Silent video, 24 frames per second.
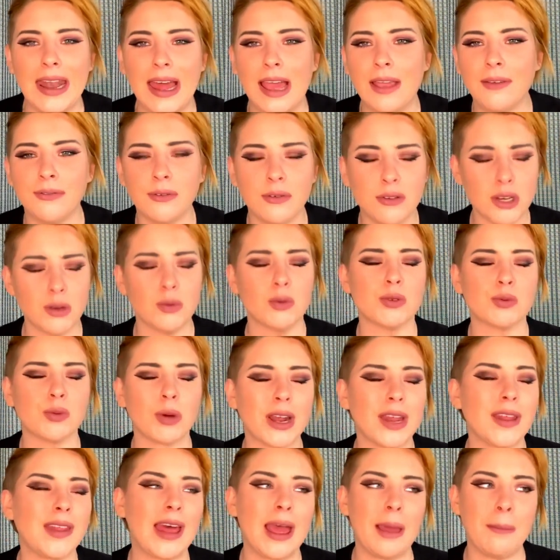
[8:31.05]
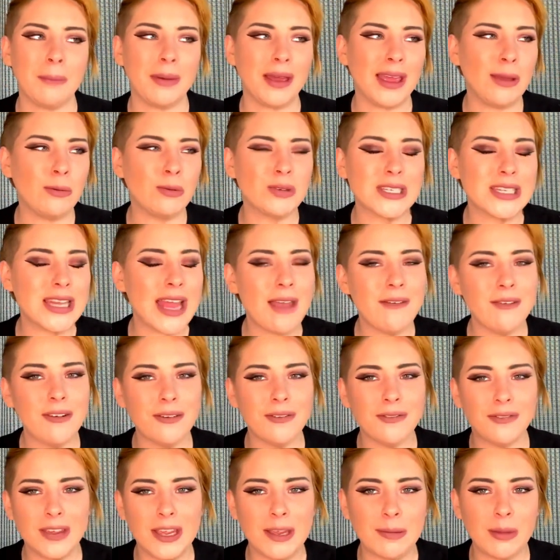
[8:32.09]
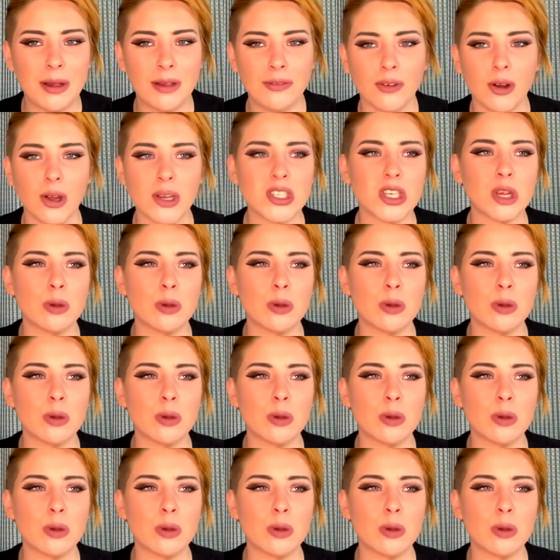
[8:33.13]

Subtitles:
I thought it was one of them, but it was never a female voice.